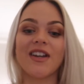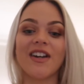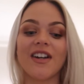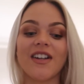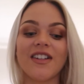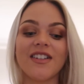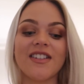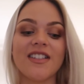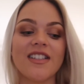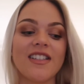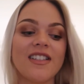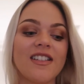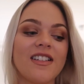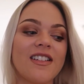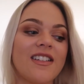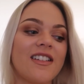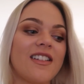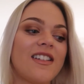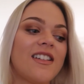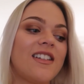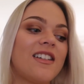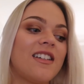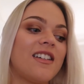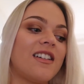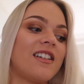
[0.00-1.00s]
good. I'll do it again
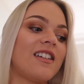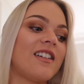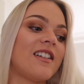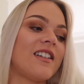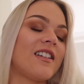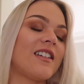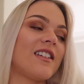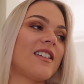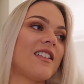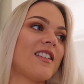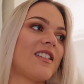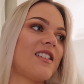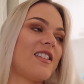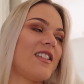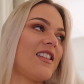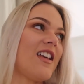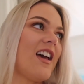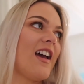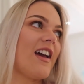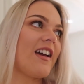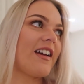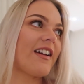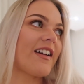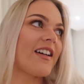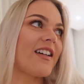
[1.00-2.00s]
tomorrow. Do you
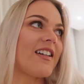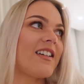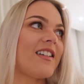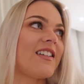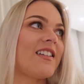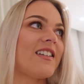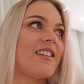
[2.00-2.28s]
think?